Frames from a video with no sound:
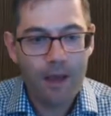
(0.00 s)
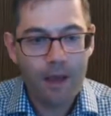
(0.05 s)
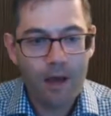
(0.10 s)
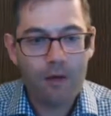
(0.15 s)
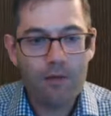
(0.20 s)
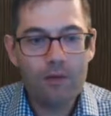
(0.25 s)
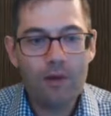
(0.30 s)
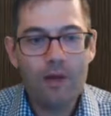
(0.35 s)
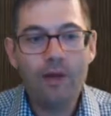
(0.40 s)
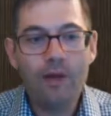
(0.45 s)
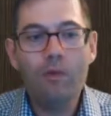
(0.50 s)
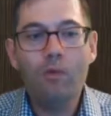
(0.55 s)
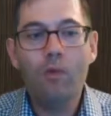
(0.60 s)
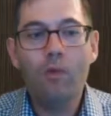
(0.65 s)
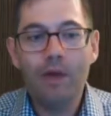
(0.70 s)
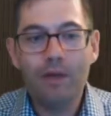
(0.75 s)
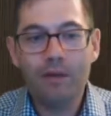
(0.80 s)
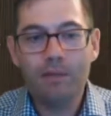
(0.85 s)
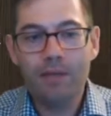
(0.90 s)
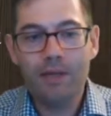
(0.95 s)
Only
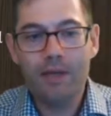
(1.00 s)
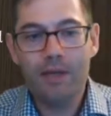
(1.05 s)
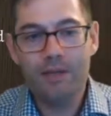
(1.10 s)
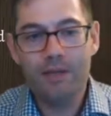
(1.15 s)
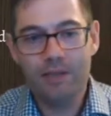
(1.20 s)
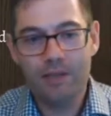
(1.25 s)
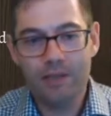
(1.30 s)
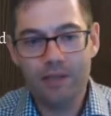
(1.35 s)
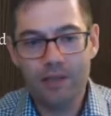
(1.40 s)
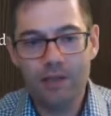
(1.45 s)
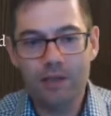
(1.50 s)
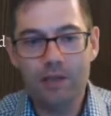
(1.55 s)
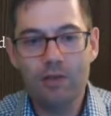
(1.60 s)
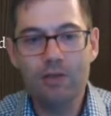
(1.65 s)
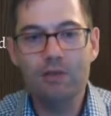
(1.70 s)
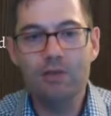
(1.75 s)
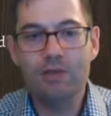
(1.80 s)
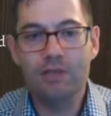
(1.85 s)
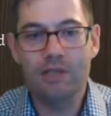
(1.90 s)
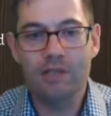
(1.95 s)
one person can
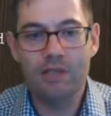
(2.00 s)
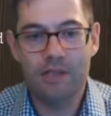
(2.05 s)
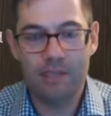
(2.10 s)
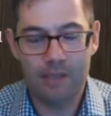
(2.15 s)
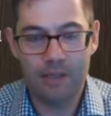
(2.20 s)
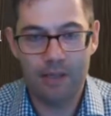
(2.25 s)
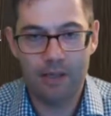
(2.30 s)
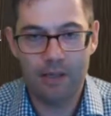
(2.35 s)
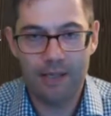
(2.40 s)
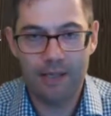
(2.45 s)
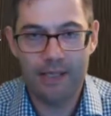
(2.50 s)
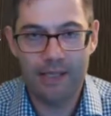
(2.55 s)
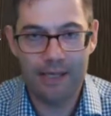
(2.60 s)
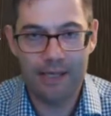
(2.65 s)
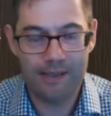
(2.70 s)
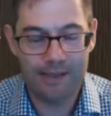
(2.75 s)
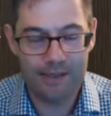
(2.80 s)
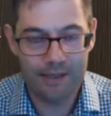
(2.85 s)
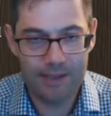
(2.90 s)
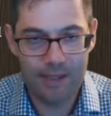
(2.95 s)
use the slide
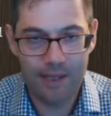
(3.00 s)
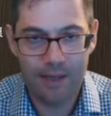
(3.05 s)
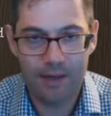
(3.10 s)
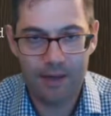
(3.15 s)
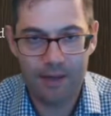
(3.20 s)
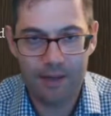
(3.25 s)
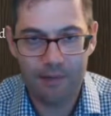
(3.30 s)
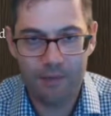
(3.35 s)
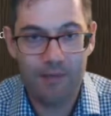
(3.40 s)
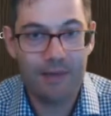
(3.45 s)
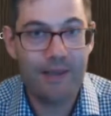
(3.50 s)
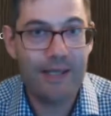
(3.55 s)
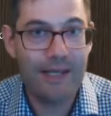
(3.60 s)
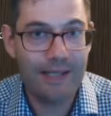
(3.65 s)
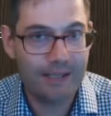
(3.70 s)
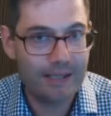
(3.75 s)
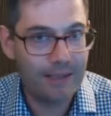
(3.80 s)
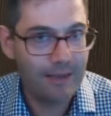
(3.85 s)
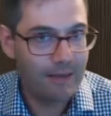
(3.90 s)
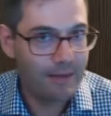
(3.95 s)
at a time.
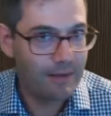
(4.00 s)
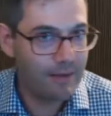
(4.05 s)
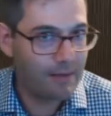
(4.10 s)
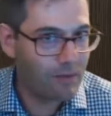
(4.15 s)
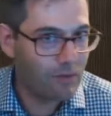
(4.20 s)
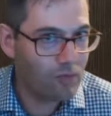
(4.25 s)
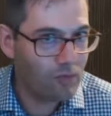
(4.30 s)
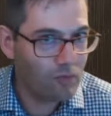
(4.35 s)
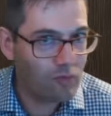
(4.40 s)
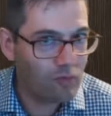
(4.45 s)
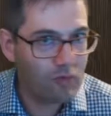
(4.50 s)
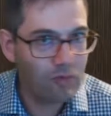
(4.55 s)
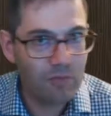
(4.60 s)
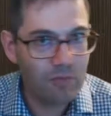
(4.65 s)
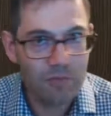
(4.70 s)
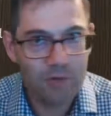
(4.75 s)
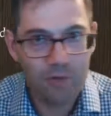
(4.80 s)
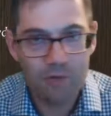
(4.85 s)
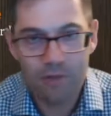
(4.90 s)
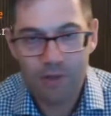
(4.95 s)
That's the
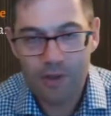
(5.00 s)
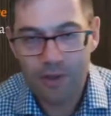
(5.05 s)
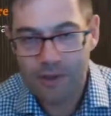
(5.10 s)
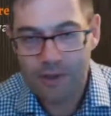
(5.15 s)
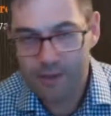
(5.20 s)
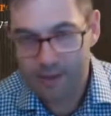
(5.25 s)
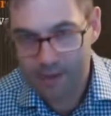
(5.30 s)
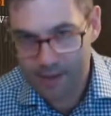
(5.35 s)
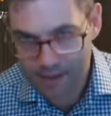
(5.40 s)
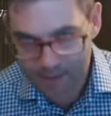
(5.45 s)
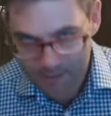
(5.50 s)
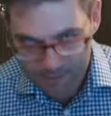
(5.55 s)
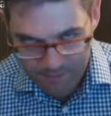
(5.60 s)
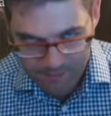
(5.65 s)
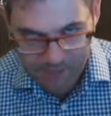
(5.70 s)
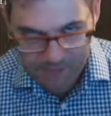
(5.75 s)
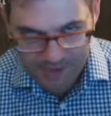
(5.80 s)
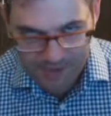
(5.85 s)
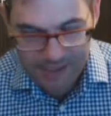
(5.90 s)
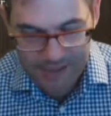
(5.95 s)
normal
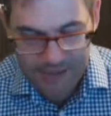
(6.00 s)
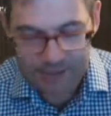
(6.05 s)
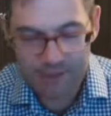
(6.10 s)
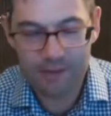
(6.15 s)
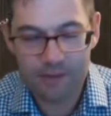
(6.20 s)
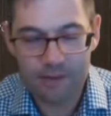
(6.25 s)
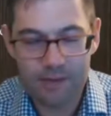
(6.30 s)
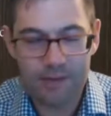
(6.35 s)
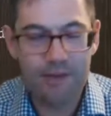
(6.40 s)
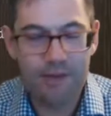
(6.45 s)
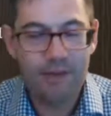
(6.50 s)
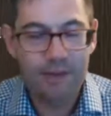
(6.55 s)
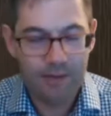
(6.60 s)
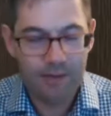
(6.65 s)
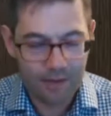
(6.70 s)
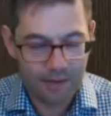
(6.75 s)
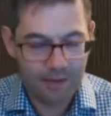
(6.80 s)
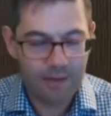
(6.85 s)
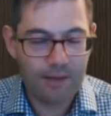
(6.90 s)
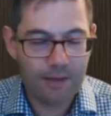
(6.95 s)
sentence,
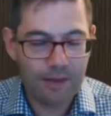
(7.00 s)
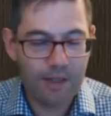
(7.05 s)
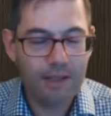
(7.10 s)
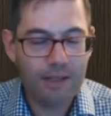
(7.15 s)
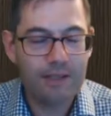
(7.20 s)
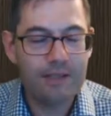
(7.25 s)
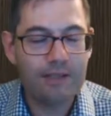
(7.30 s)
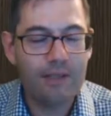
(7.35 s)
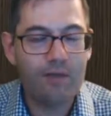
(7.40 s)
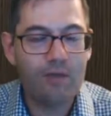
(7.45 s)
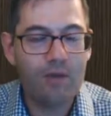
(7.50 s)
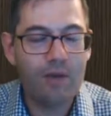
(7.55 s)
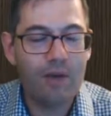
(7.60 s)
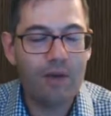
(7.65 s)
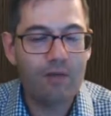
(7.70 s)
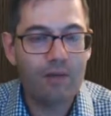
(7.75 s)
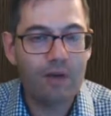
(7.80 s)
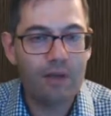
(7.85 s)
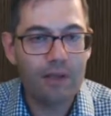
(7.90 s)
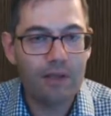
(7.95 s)
at least if you
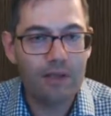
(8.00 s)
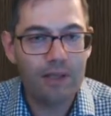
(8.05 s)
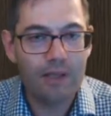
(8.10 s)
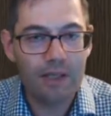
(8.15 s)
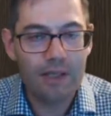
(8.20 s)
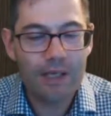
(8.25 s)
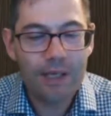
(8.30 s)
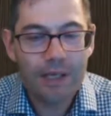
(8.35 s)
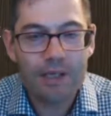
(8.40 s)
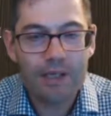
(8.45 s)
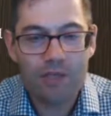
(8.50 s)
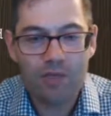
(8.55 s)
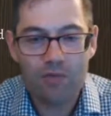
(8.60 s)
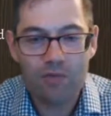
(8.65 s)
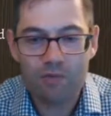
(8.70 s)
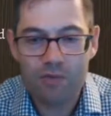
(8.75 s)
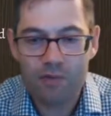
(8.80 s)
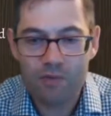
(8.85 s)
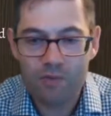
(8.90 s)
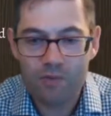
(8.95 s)
have a look at the English
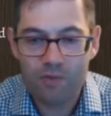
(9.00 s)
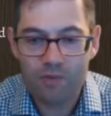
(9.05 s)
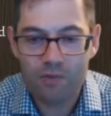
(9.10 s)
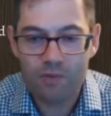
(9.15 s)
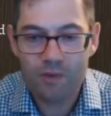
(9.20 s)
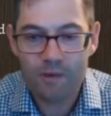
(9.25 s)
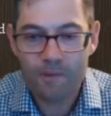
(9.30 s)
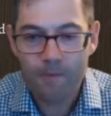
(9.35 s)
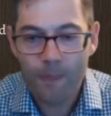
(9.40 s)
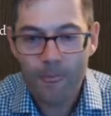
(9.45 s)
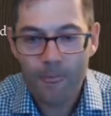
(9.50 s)
swimming pools.